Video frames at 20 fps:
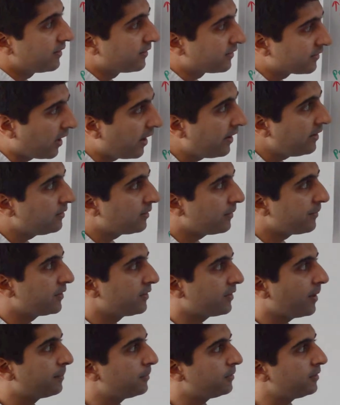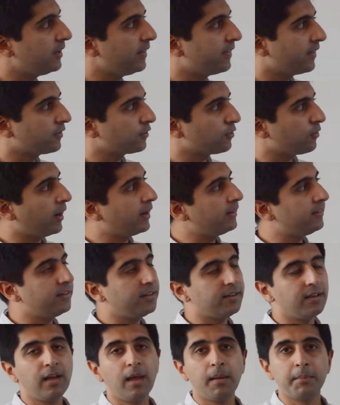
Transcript: the size of a subsidy that's granted,